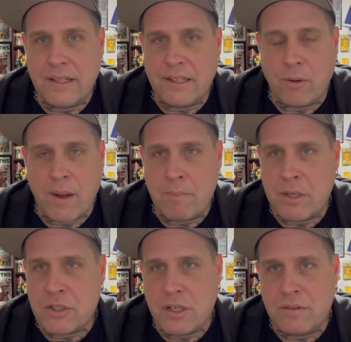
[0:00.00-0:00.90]

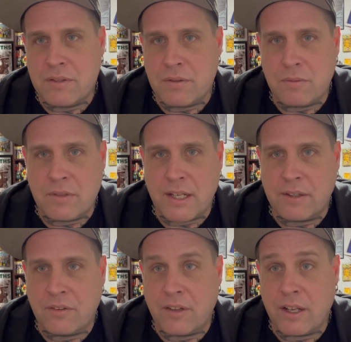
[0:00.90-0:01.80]
ambition to take
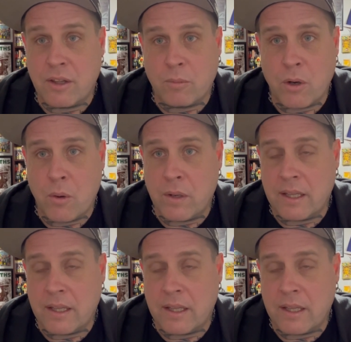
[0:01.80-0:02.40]
this thing on the road,